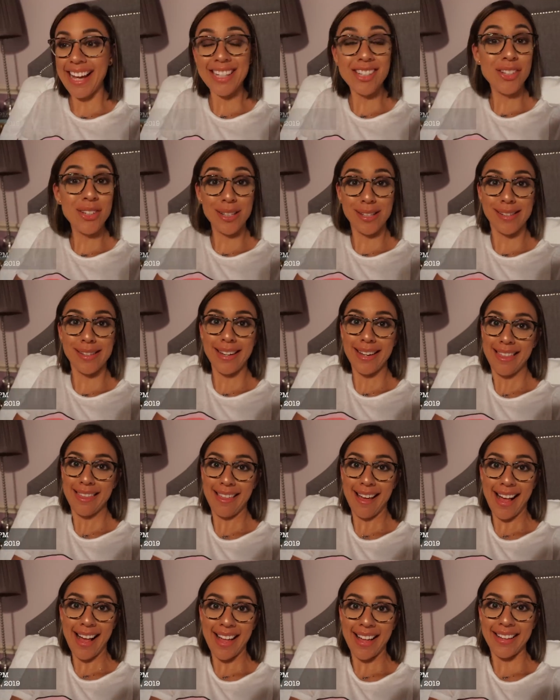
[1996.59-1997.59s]
And just like
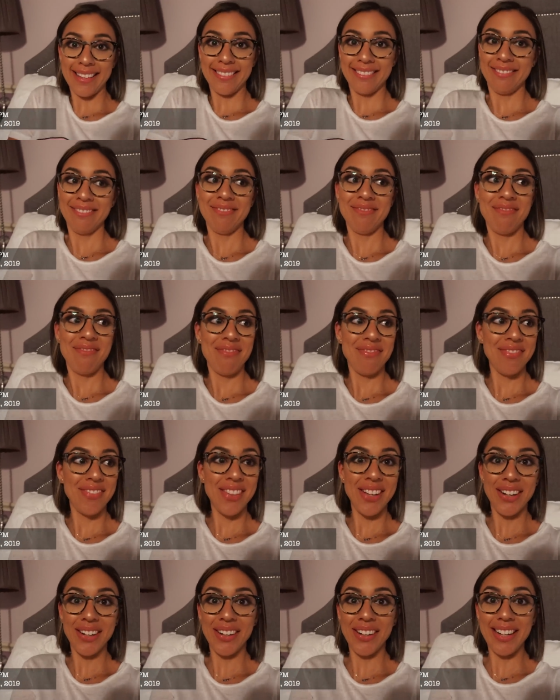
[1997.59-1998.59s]
that,
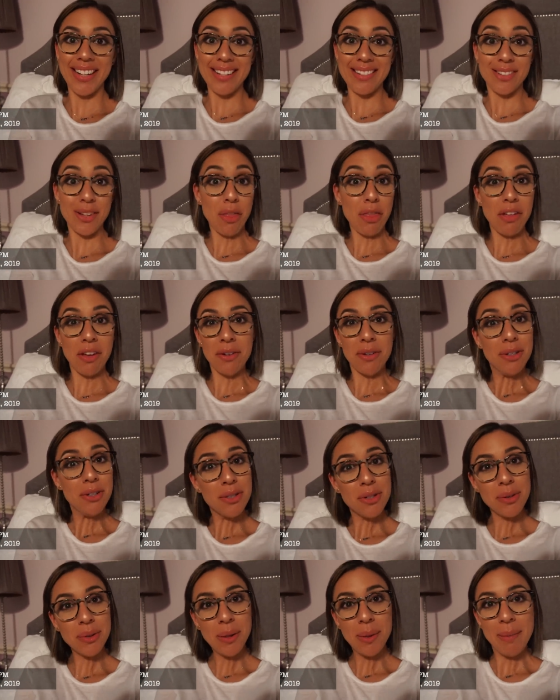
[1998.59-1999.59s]
there is a
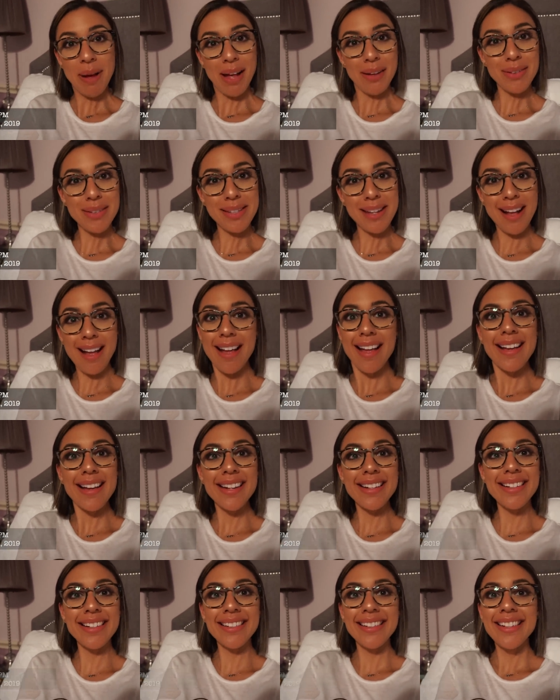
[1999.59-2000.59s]
thunderstorm
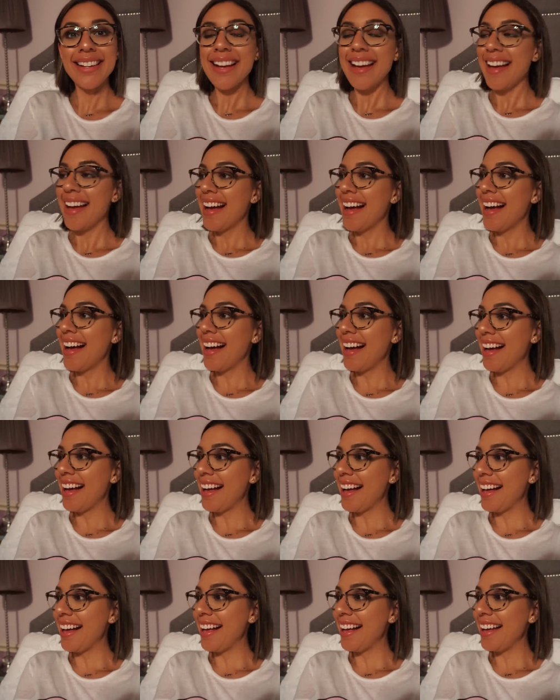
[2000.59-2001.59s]
outside.
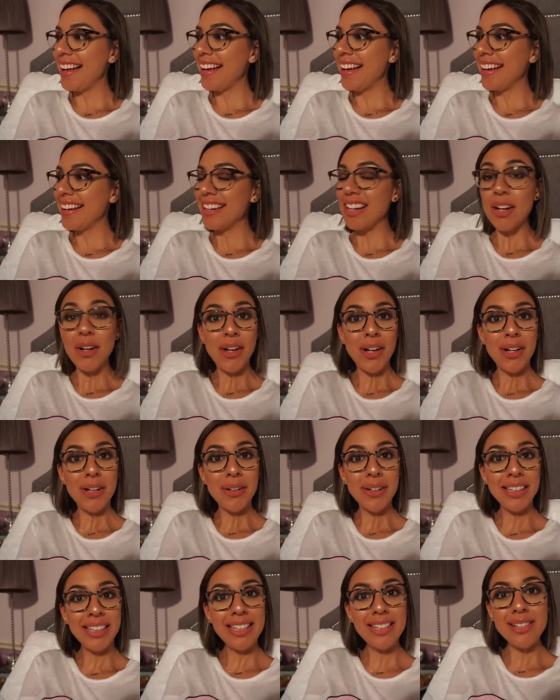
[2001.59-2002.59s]
I got
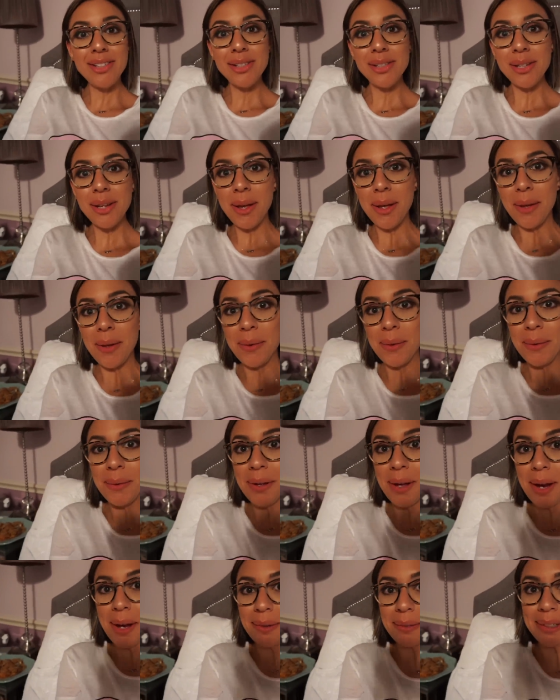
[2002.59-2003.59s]
hungry, so
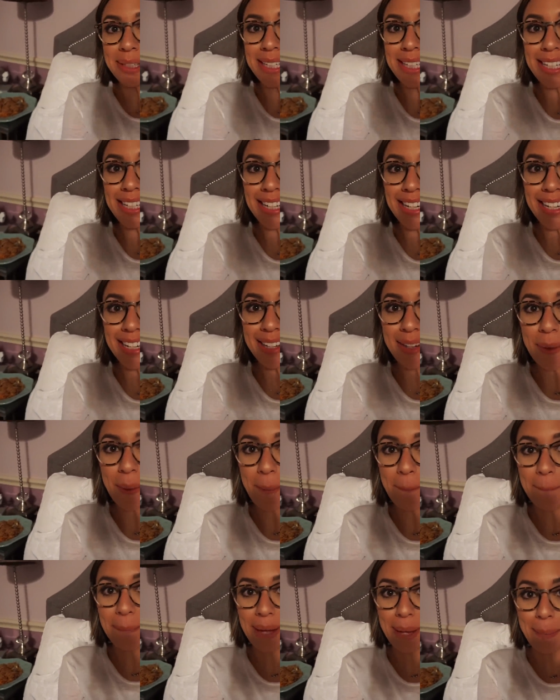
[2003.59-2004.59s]
I reheated
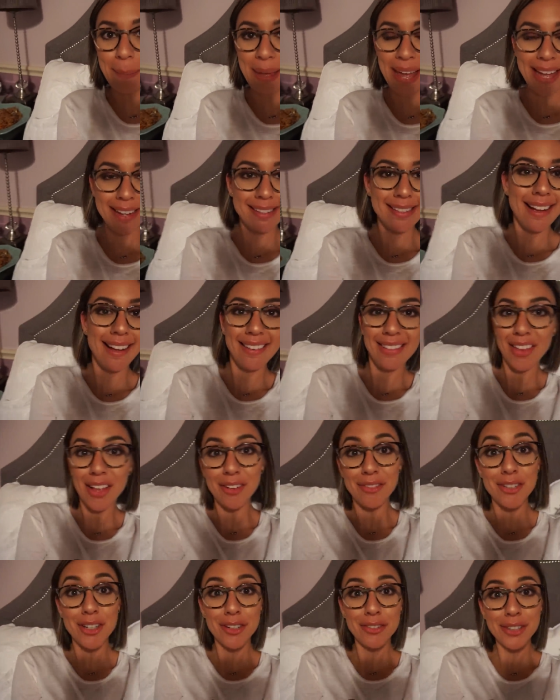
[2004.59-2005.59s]
my pad thai
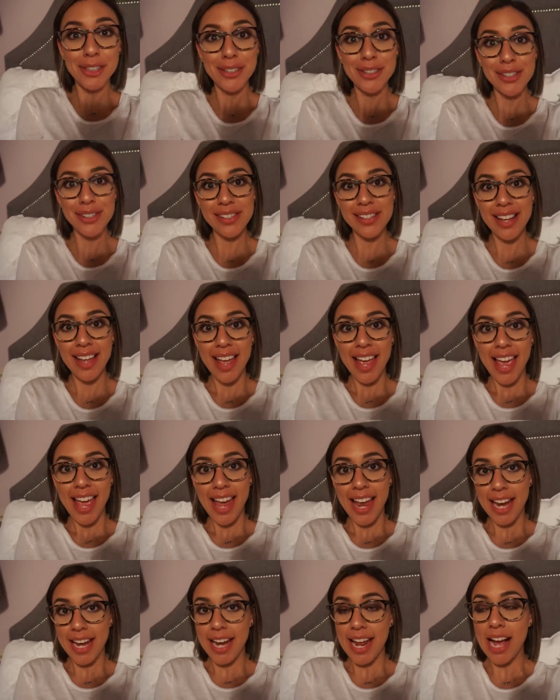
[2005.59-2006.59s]
leftovers.
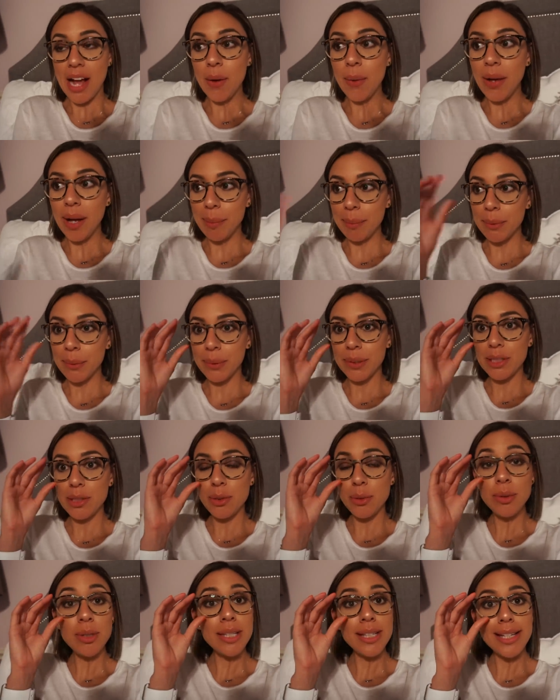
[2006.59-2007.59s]
And now I'm going
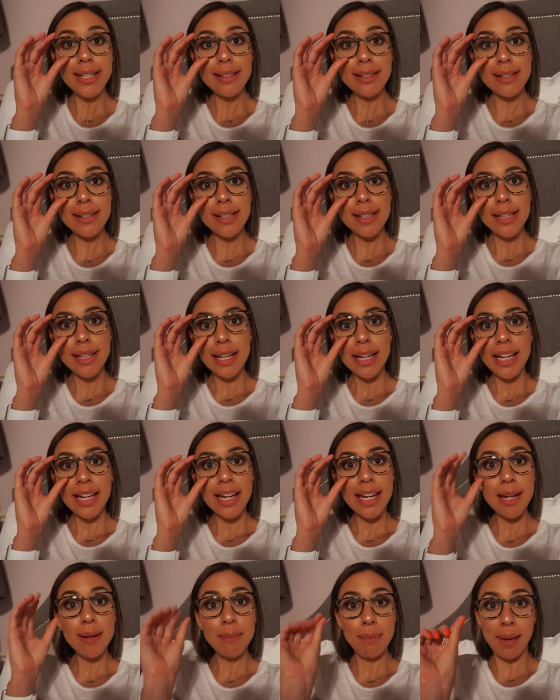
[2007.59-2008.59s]
to sit
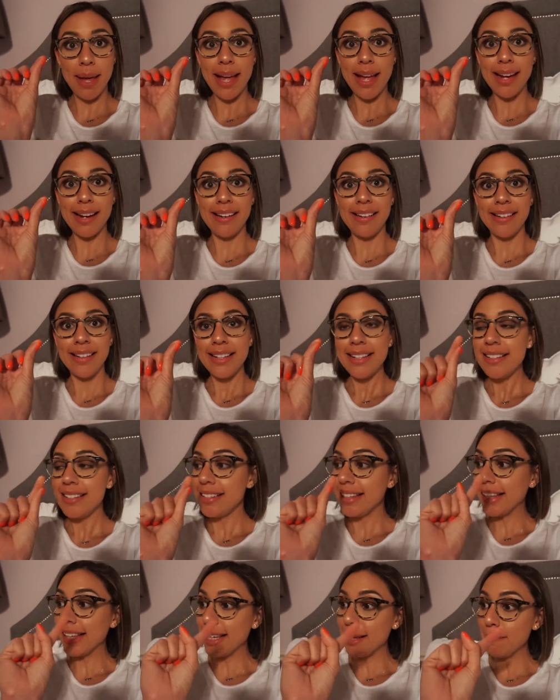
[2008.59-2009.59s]
in bed
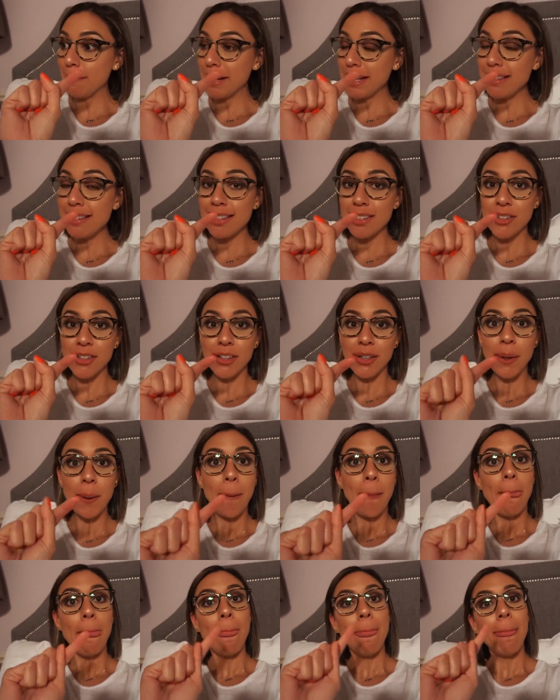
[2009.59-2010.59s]
to eat my dinner